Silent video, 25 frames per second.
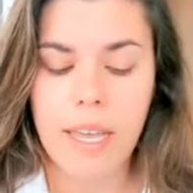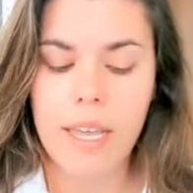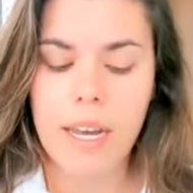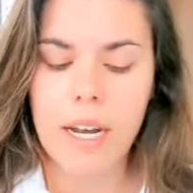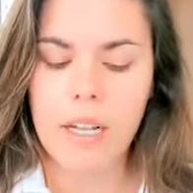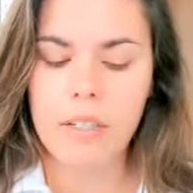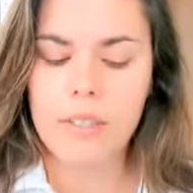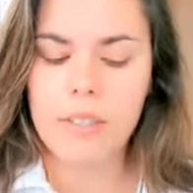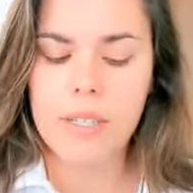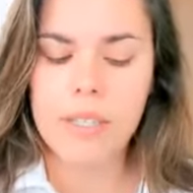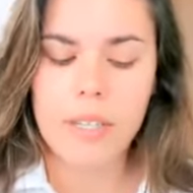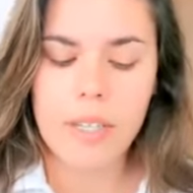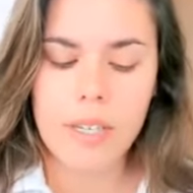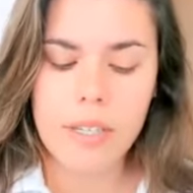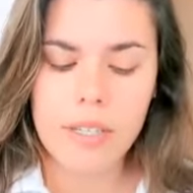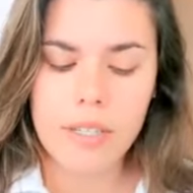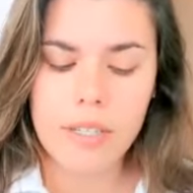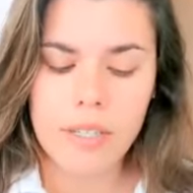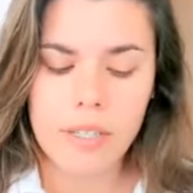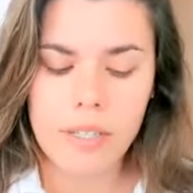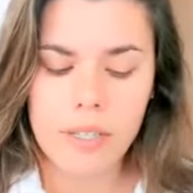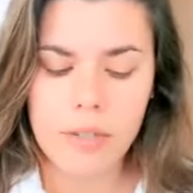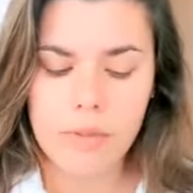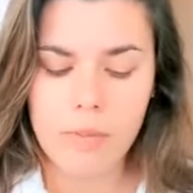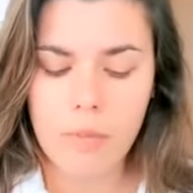And I'll
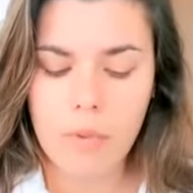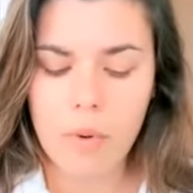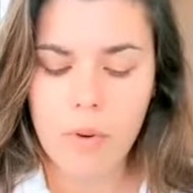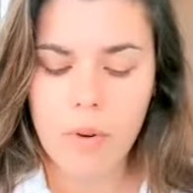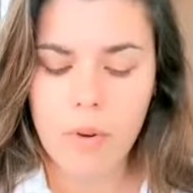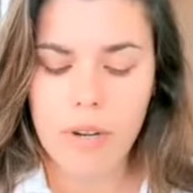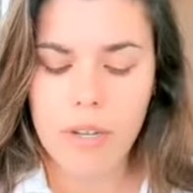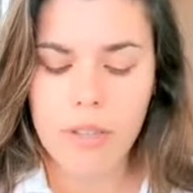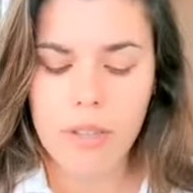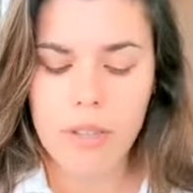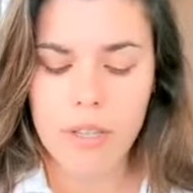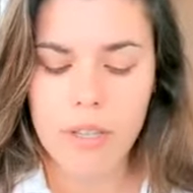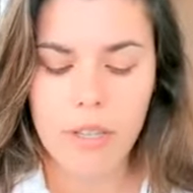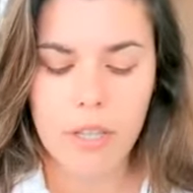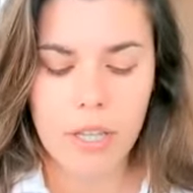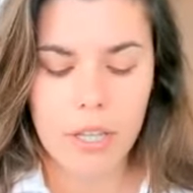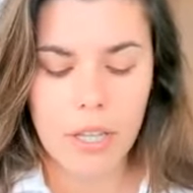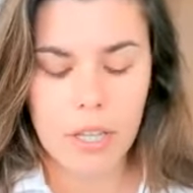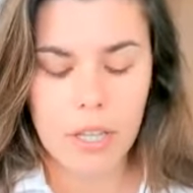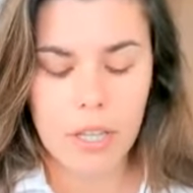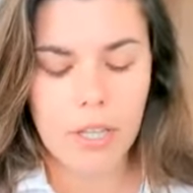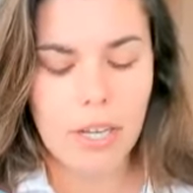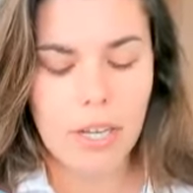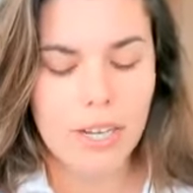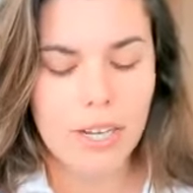discuss this more in the
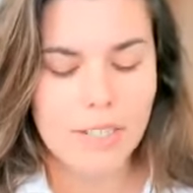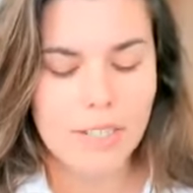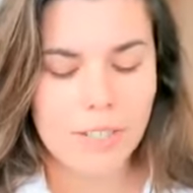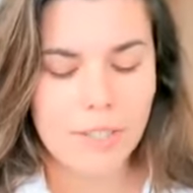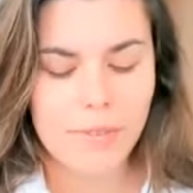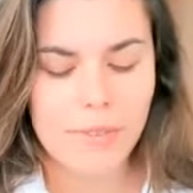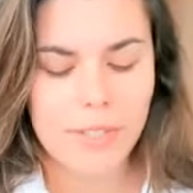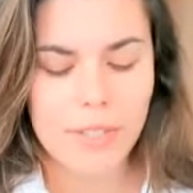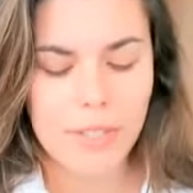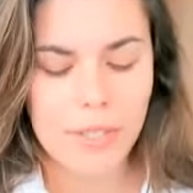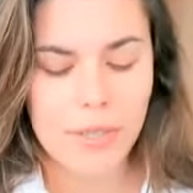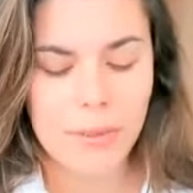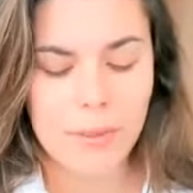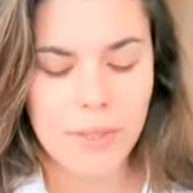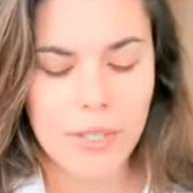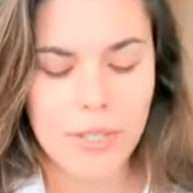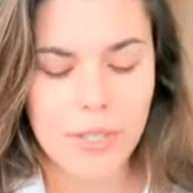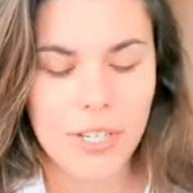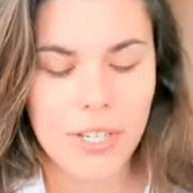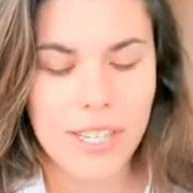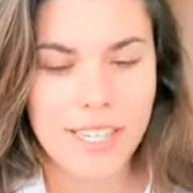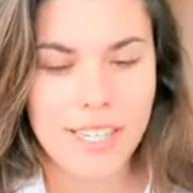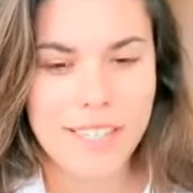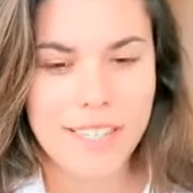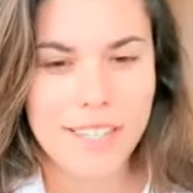laws of
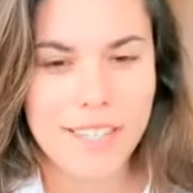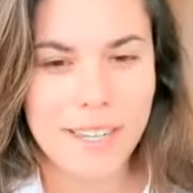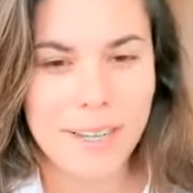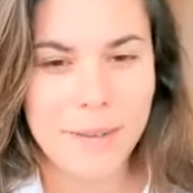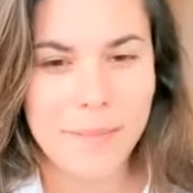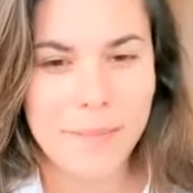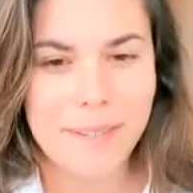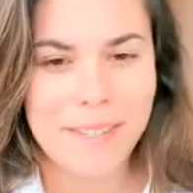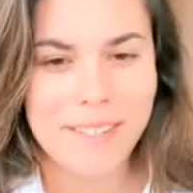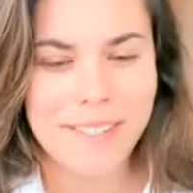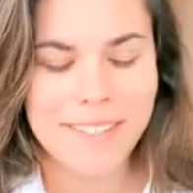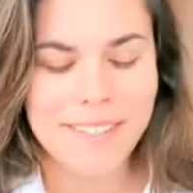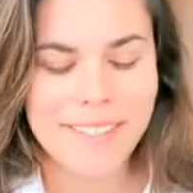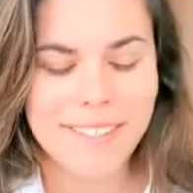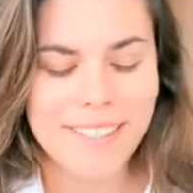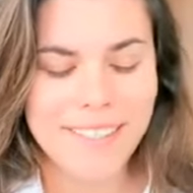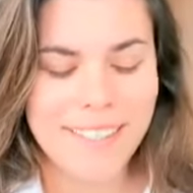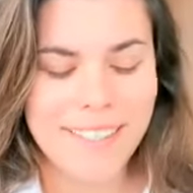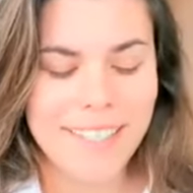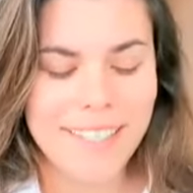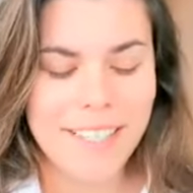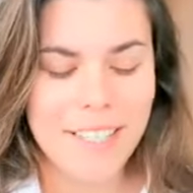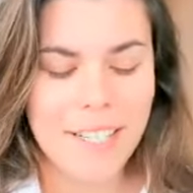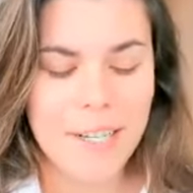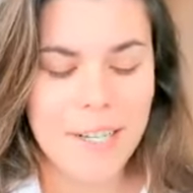intuition and timing.
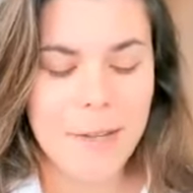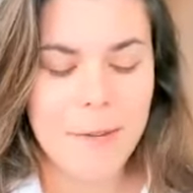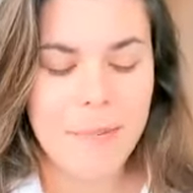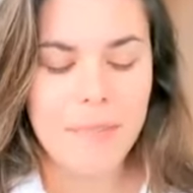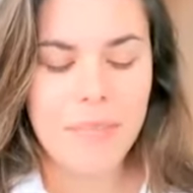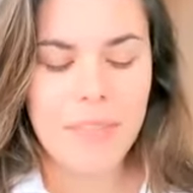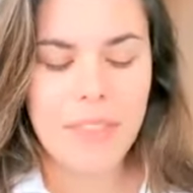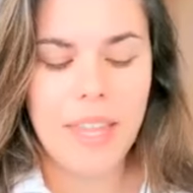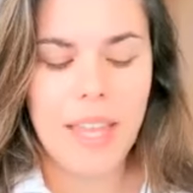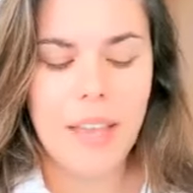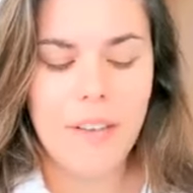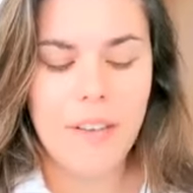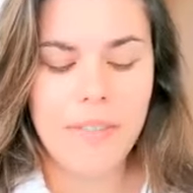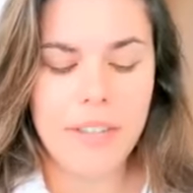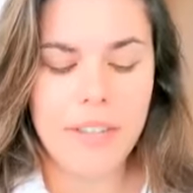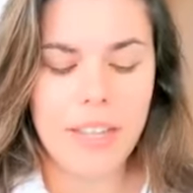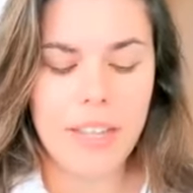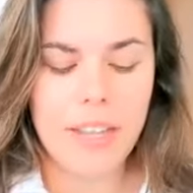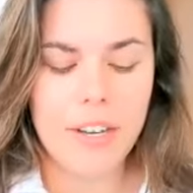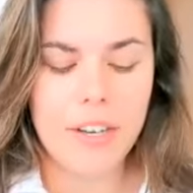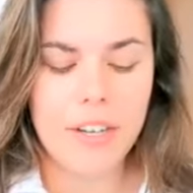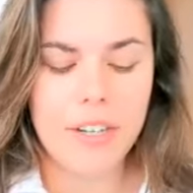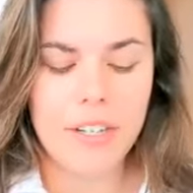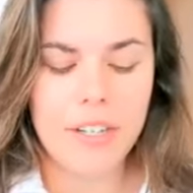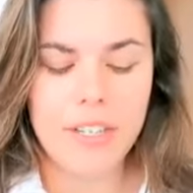
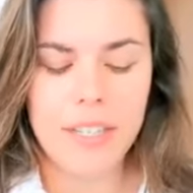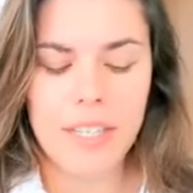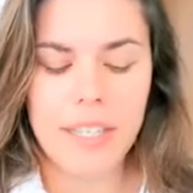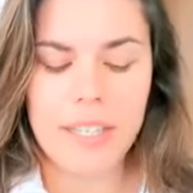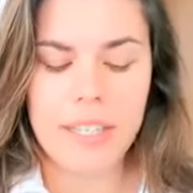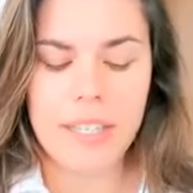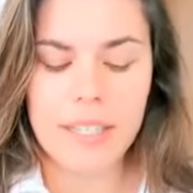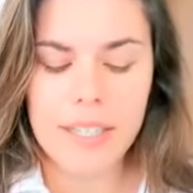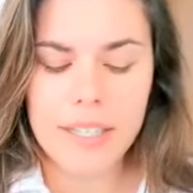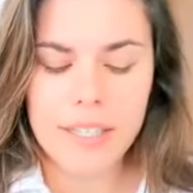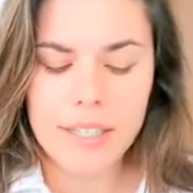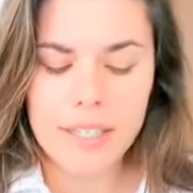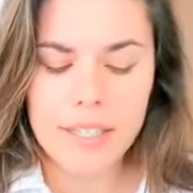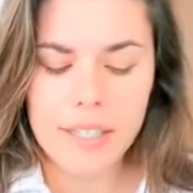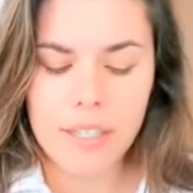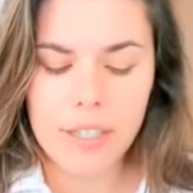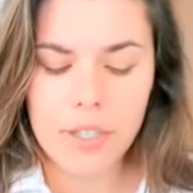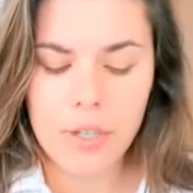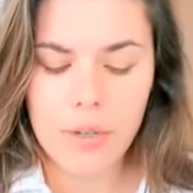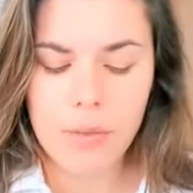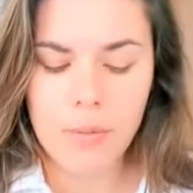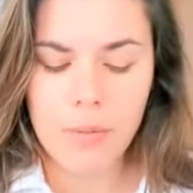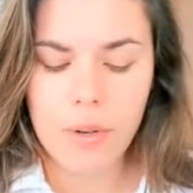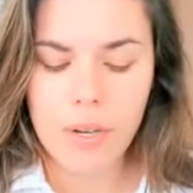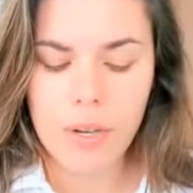Navigators
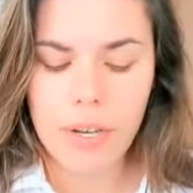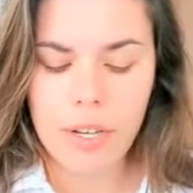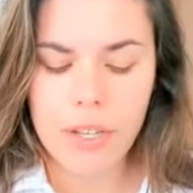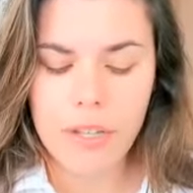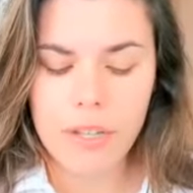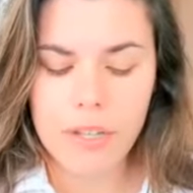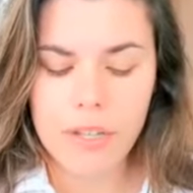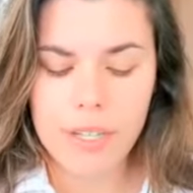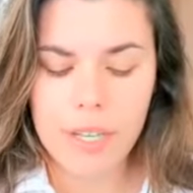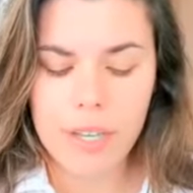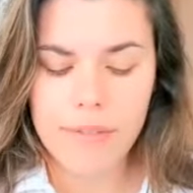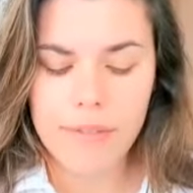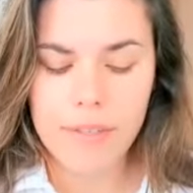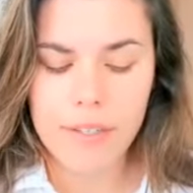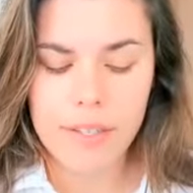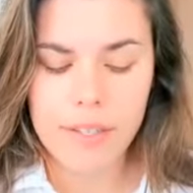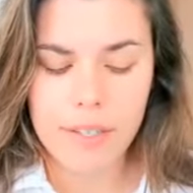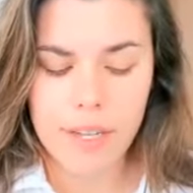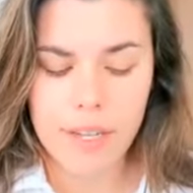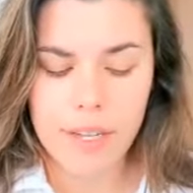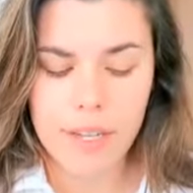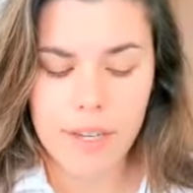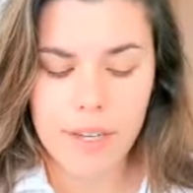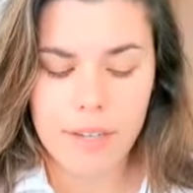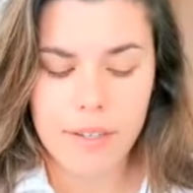listen to what others have to
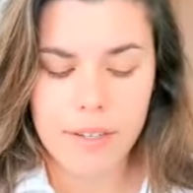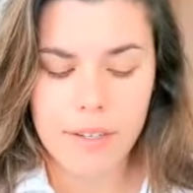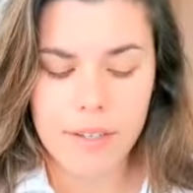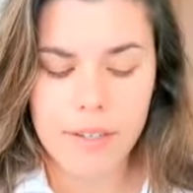say.